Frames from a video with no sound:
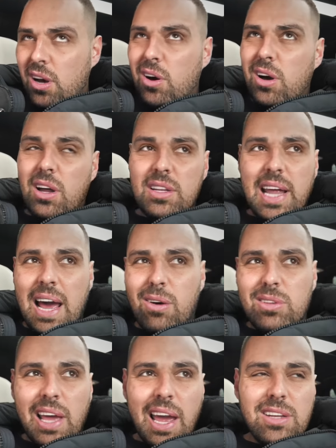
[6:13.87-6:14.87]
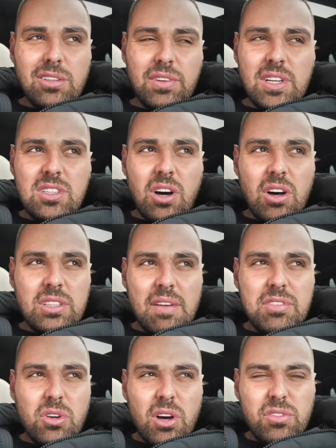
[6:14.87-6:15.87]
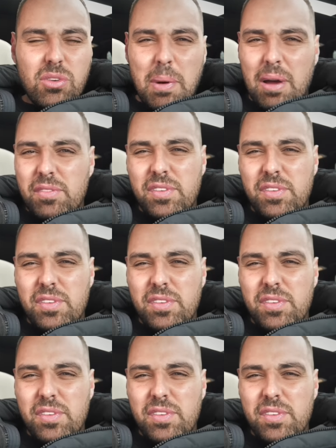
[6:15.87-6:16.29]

Nowadays, I think this car is advertised for about